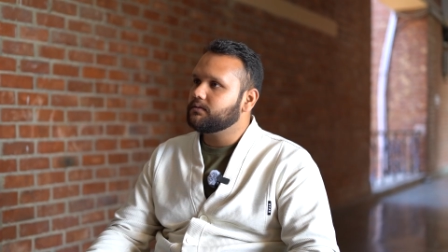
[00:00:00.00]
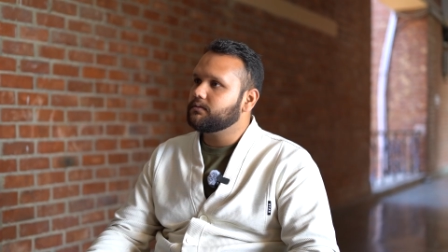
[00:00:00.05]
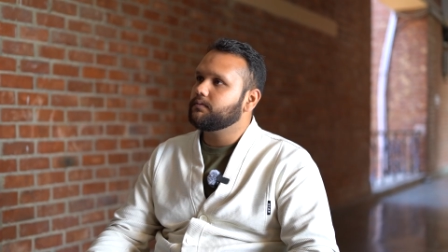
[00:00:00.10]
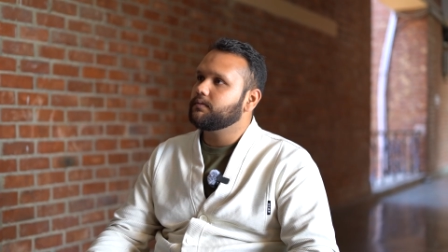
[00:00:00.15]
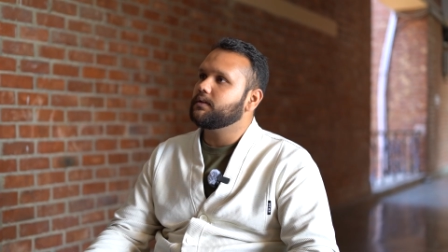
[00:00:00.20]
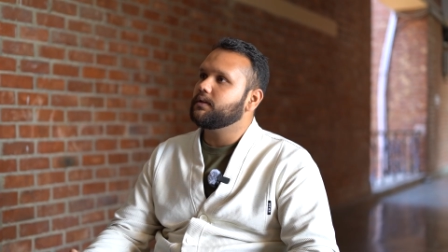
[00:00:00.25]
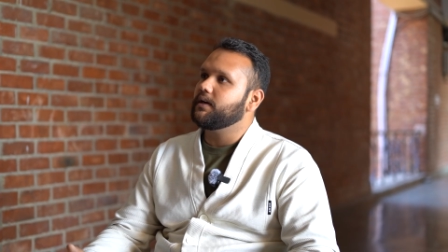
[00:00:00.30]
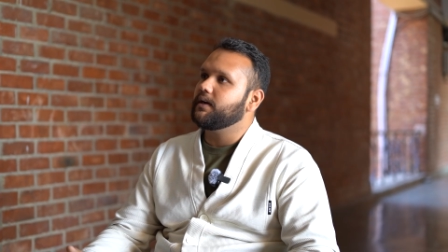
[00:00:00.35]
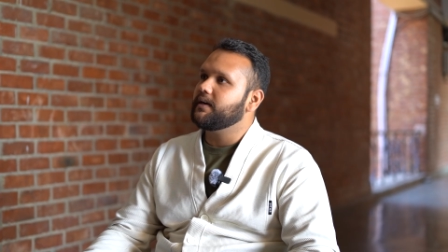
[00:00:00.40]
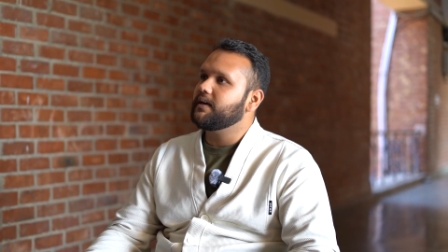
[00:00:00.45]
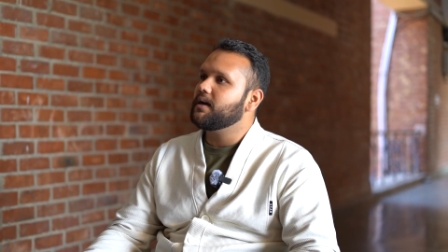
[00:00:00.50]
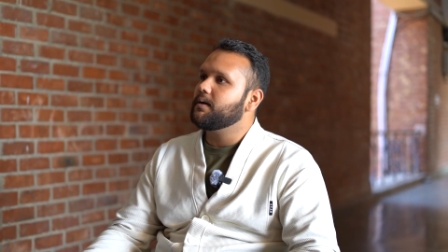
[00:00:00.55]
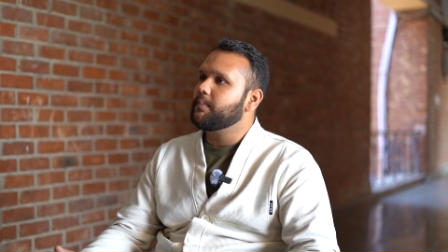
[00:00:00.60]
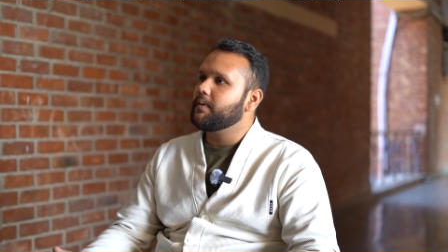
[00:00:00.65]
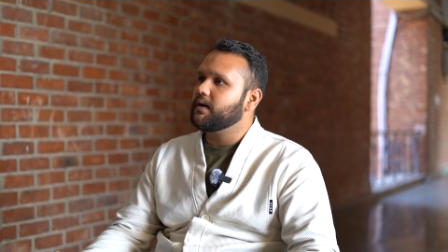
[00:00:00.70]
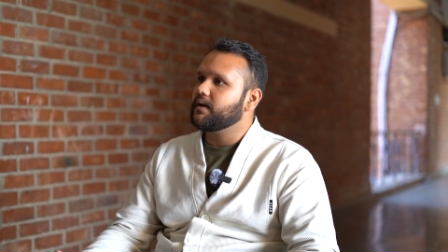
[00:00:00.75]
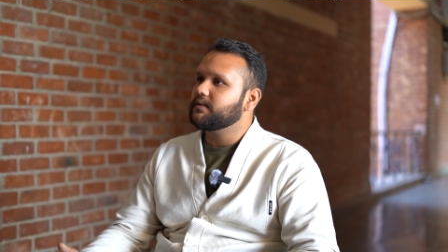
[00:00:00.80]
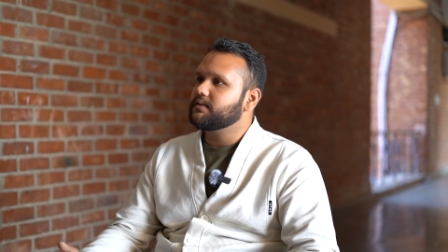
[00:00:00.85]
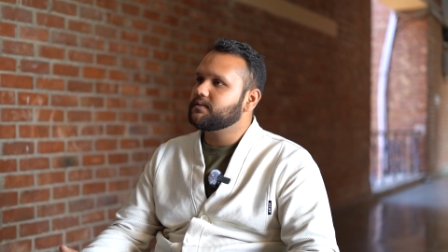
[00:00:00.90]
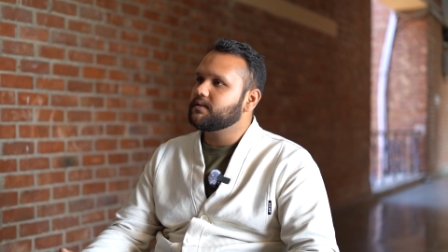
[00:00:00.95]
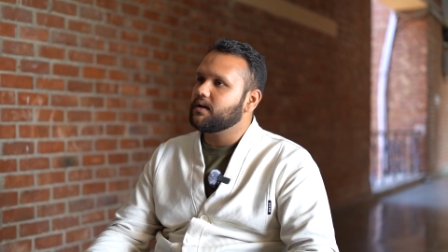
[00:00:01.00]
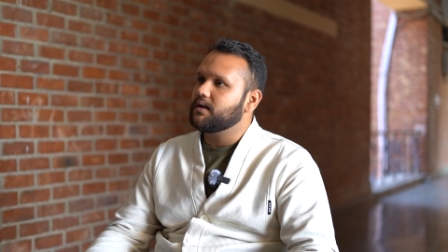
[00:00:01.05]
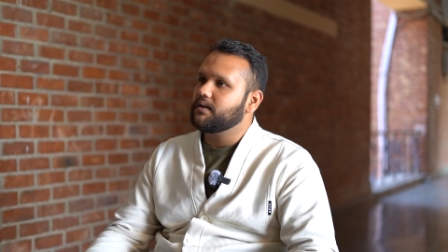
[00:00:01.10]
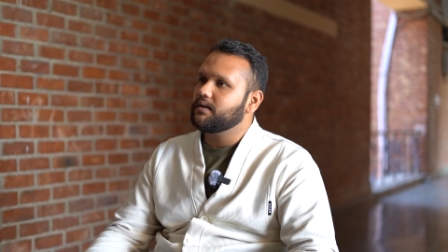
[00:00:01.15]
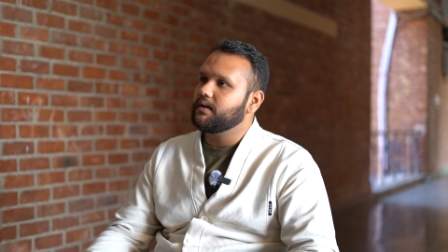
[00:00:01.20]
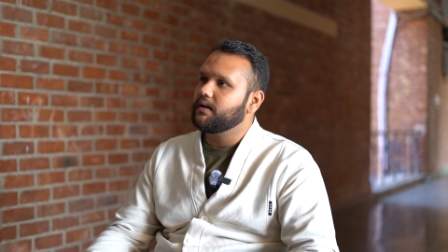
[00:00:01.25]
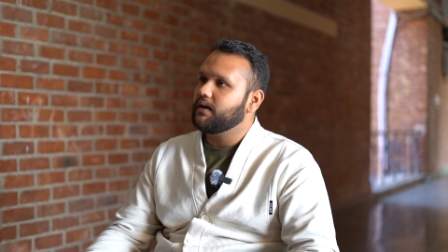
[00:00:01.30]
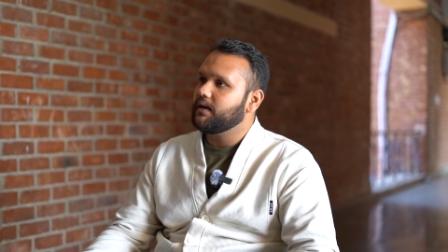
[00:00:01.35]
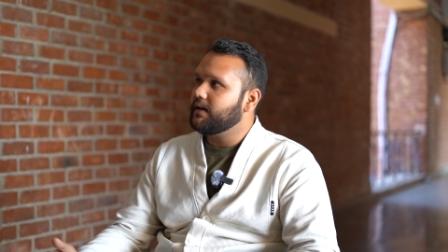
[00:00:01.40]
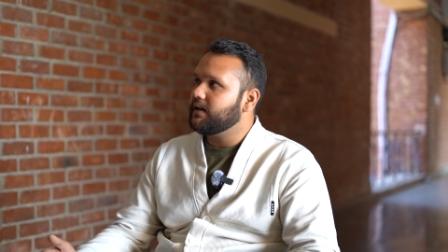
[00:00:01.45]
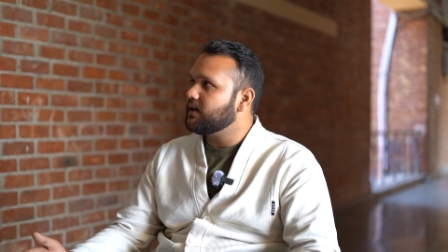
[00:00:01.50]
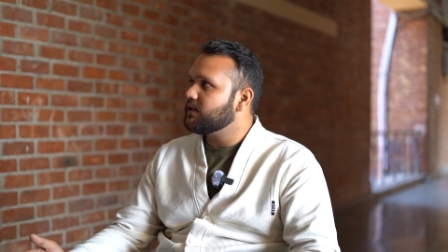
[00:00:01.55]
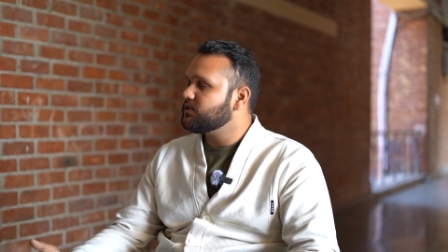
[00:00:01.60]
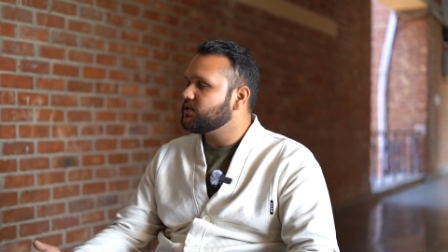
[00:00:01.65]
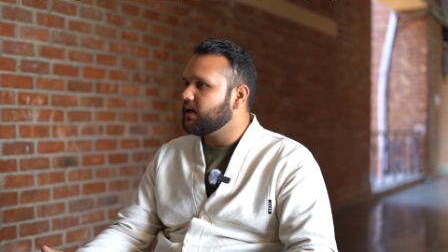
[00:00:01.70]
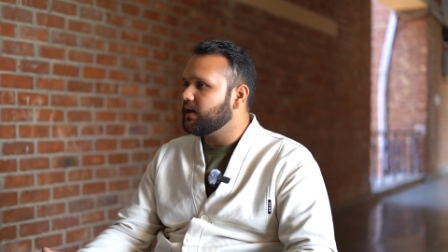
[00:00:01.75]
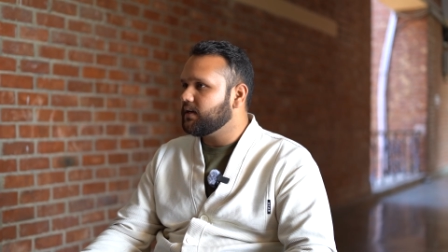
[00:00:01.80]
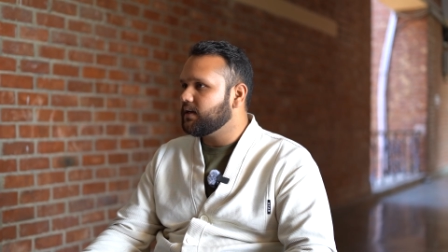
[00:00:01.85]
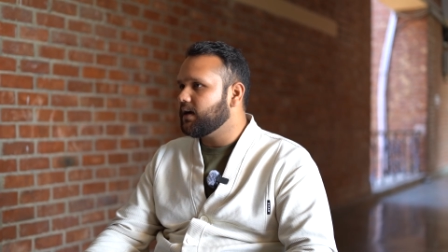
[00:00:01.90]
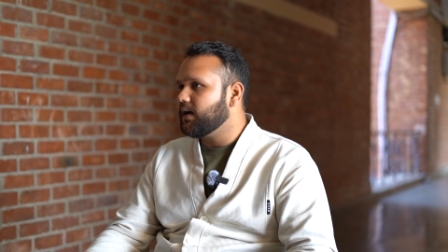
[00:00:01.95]
with India, Pakistan, India,
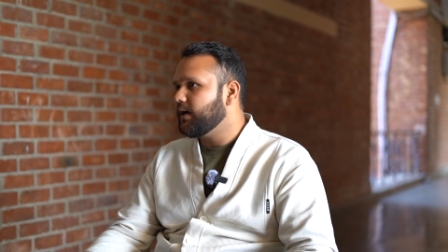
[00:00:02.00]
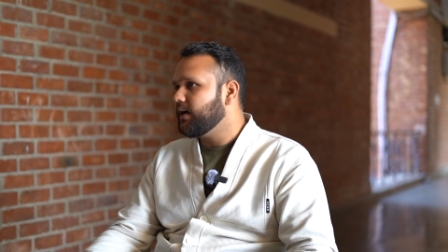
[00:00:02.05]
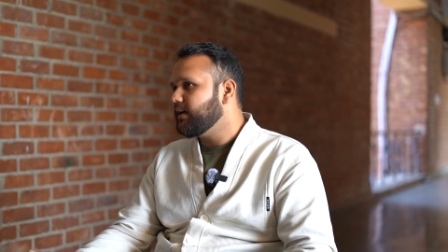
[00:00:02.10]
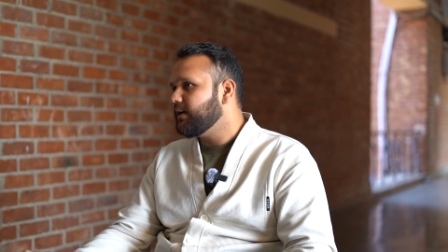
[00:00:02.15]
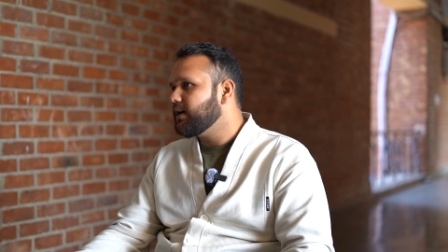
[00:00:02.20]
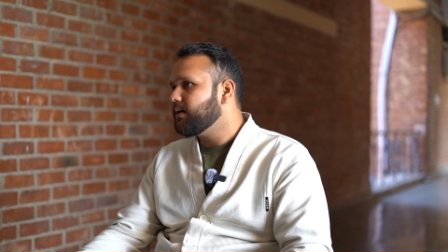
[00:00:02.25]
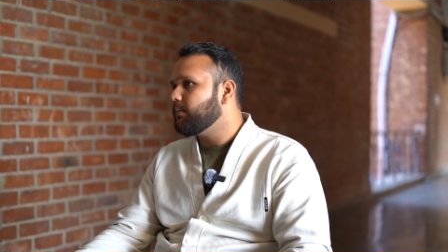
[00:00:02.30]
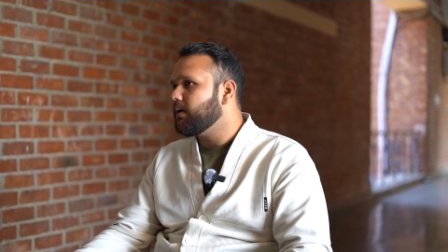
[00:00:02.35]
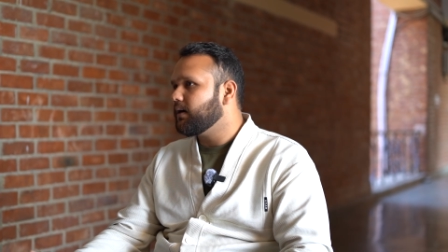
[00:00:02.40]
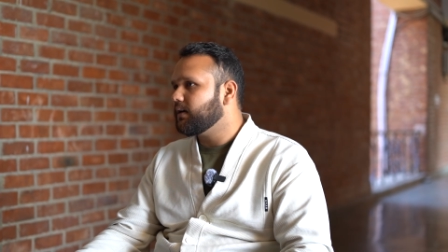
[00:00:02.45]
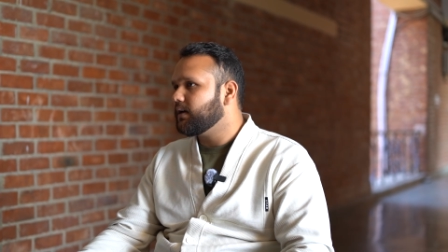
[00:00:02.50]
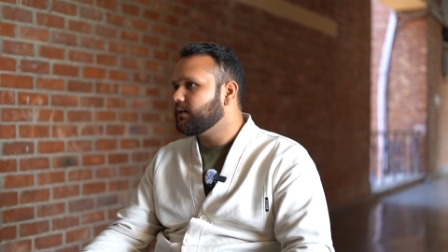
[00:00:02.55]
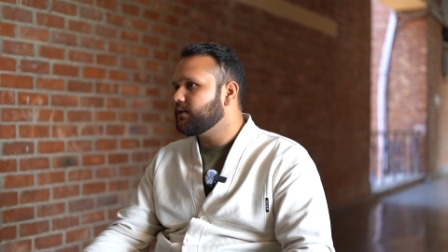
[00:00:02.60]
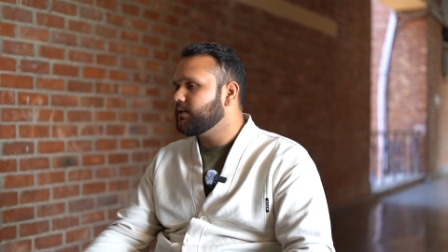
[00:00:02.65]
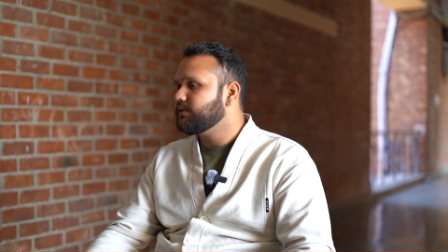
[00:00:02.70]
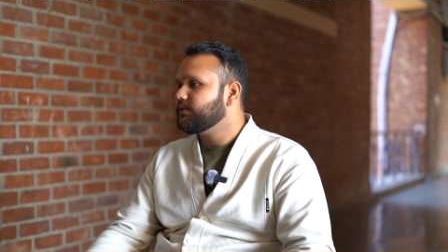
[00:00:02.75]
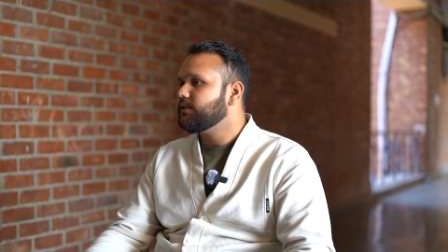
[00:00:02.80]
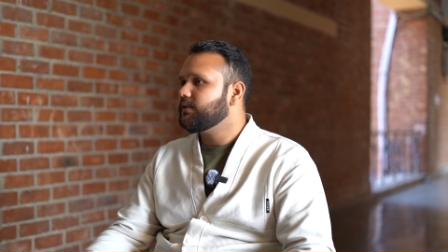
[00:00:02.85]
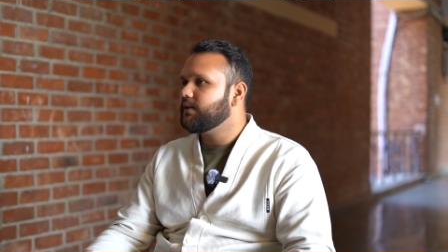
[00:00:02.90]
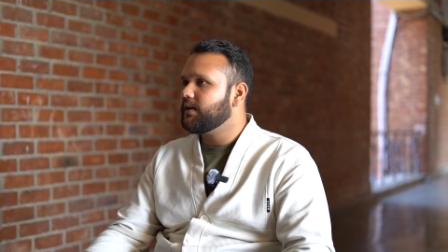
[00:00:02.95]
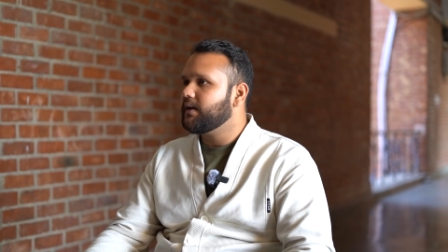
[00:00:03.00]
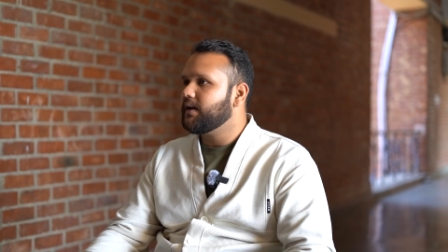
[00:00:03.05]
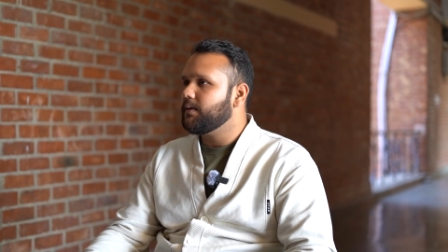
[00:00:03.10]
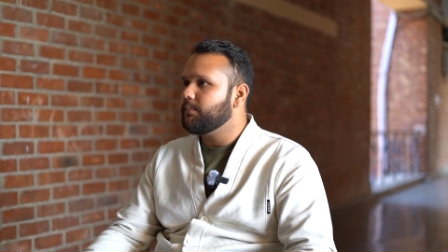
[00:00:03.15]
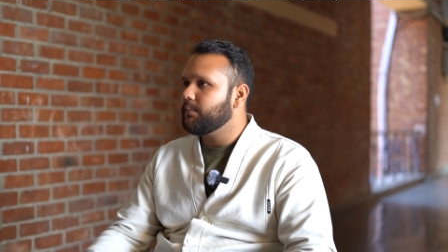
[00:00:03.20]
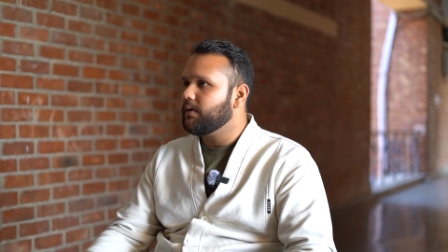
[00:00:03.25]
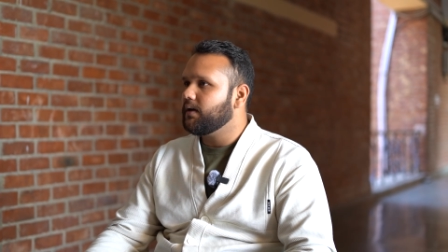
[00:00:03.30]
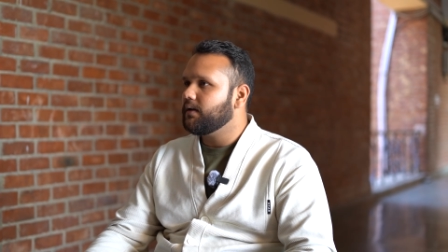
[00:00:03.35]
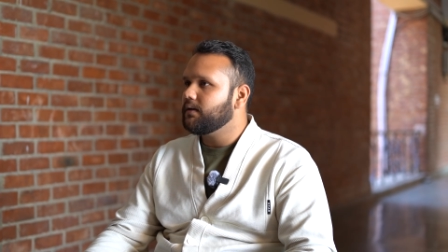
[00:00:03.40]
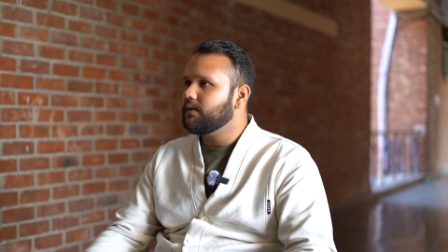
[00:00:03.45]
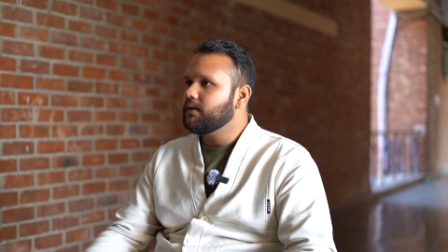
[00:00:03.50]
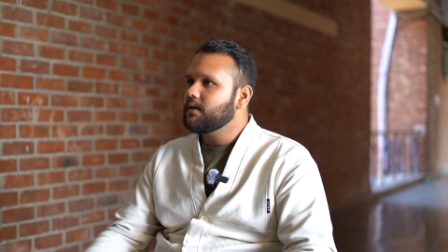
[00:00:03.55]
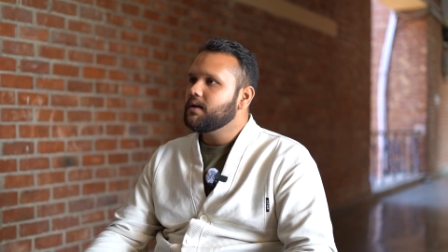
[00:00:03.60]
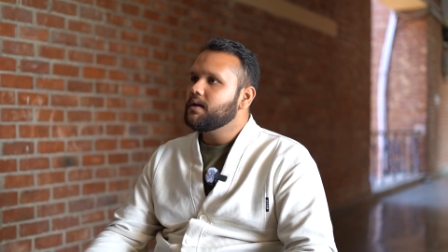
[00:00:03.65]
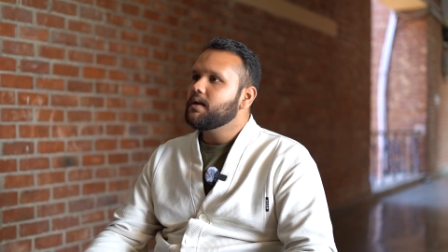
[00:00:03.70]
China, India, Bangladesh, India, Nepal,